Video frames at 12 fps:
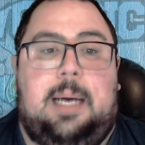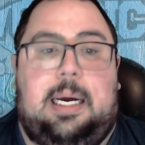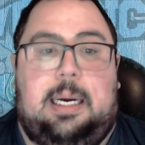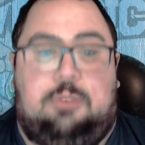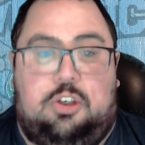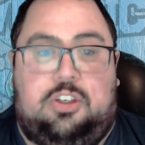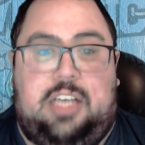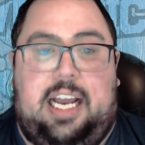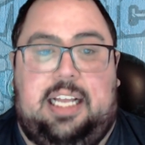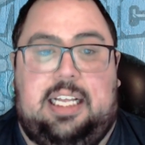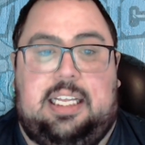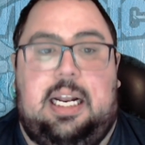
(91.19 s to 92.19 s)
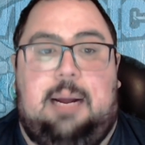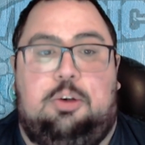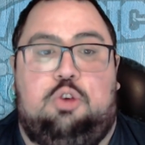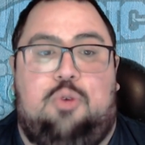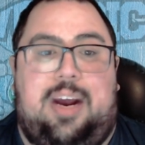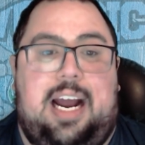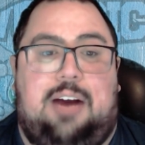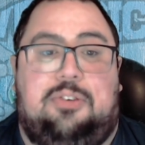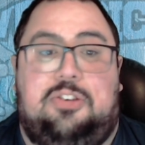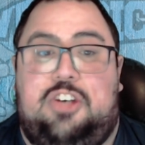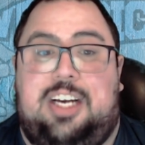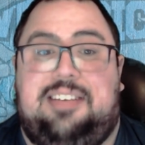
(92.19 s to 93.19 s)
I'm just saying that the numbers right now
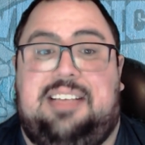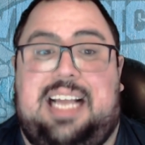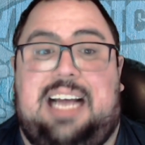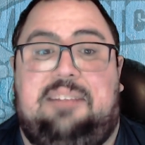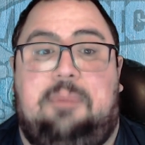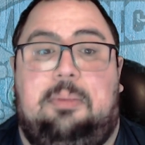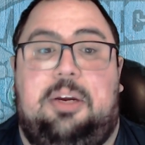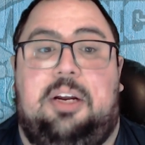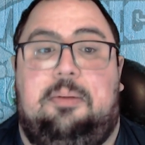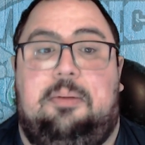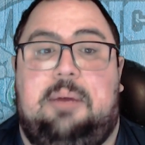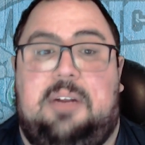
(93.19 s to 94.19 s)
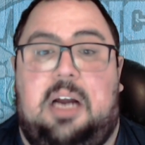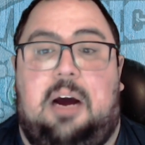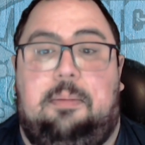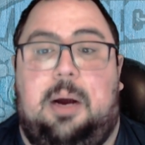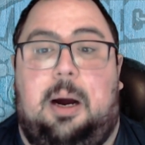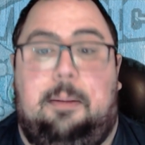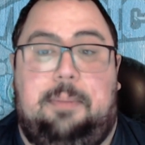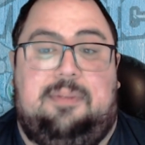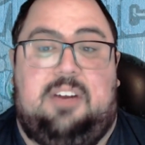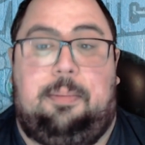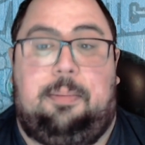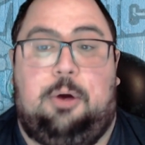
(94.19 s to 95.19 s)
suggest that that's probably going to be up, a bit of
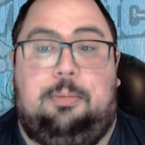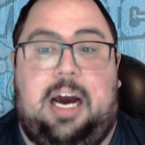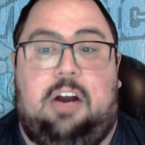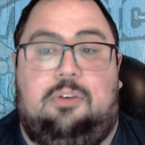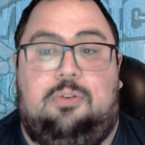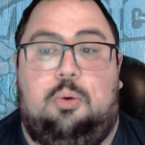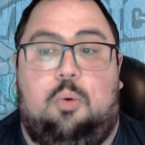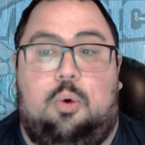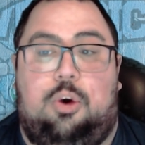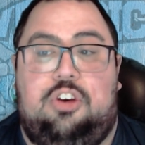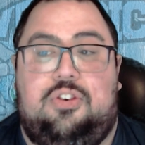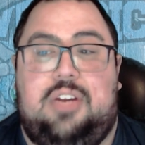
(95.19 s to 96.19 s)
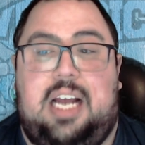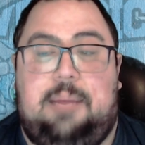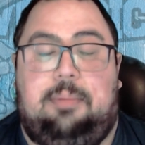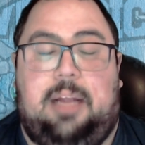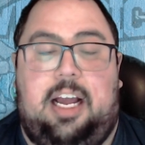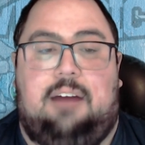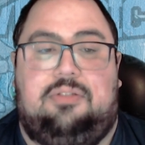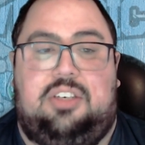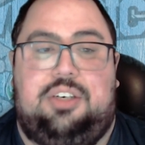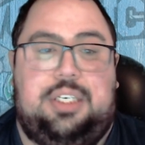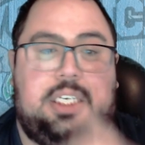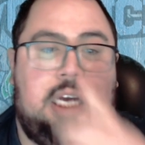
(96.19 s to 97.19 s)
an uphill battle for the Warriors in any playoff
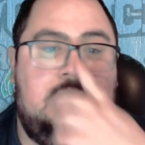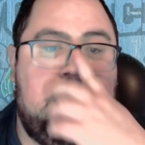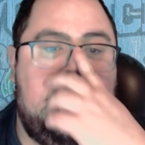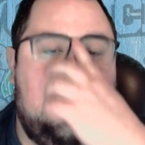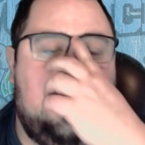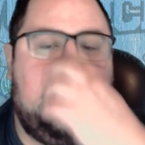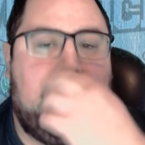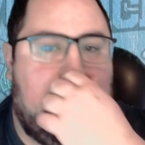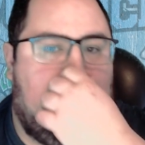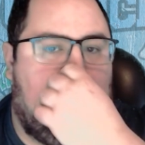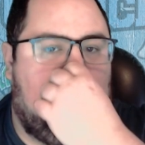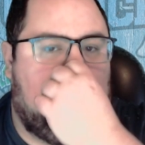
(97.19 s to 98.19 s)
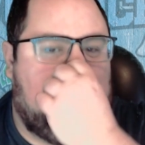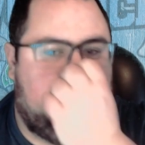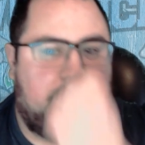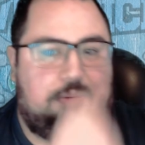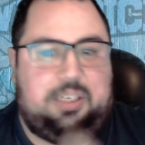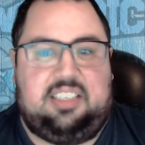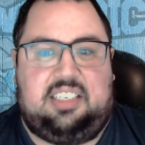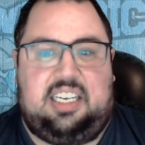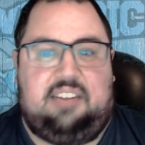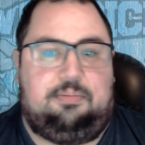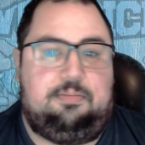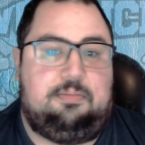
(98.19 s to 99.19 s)
series. Now, well, we can see
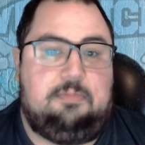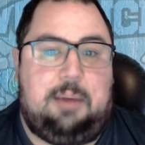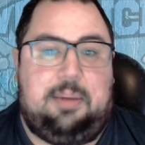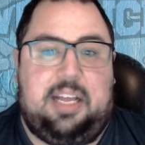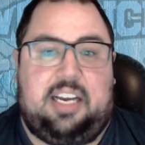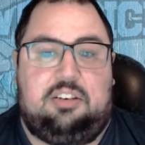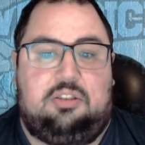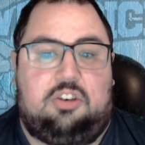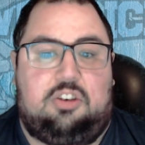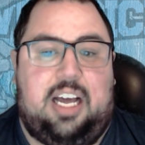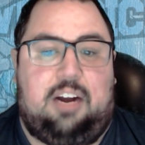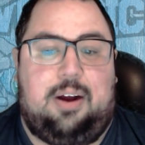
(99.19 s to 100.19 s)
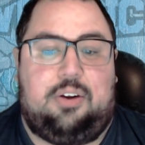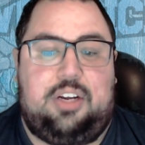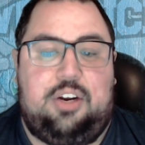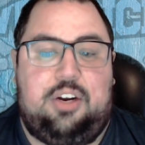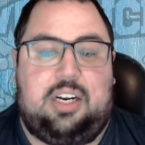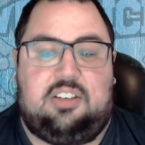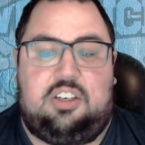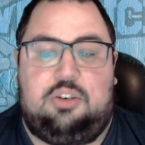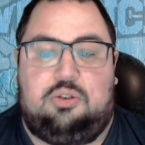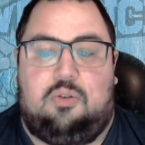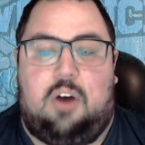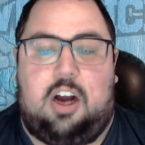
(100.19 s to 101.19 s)
if maybe they can turn that around here against the
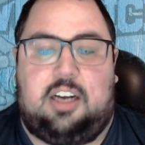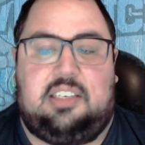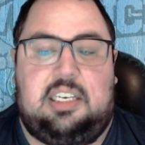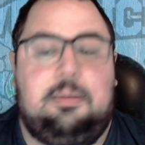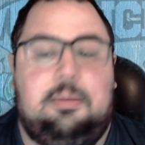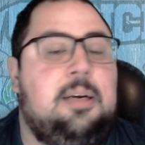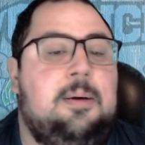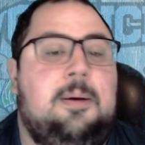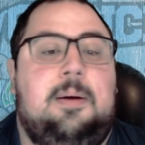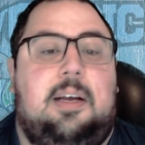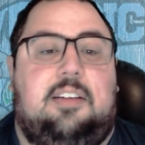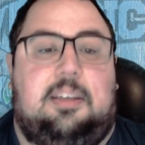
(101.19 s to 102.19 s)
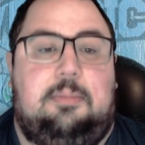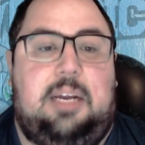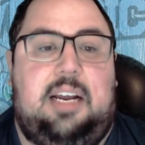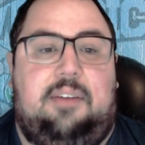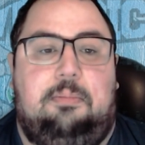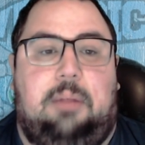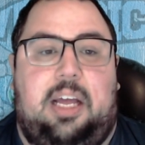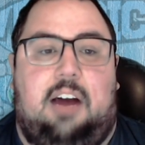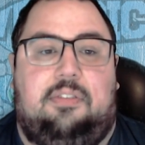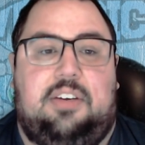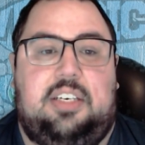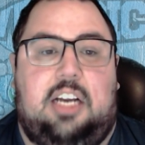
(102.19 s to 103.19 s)
Houston Rockets team that's eliminated from
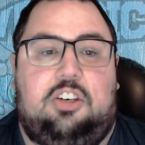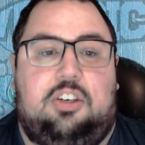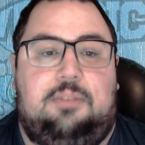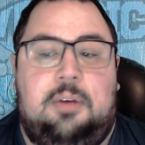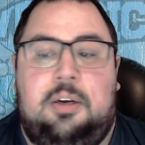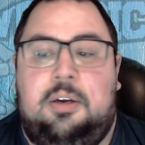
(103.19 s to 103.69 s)
playoff contention.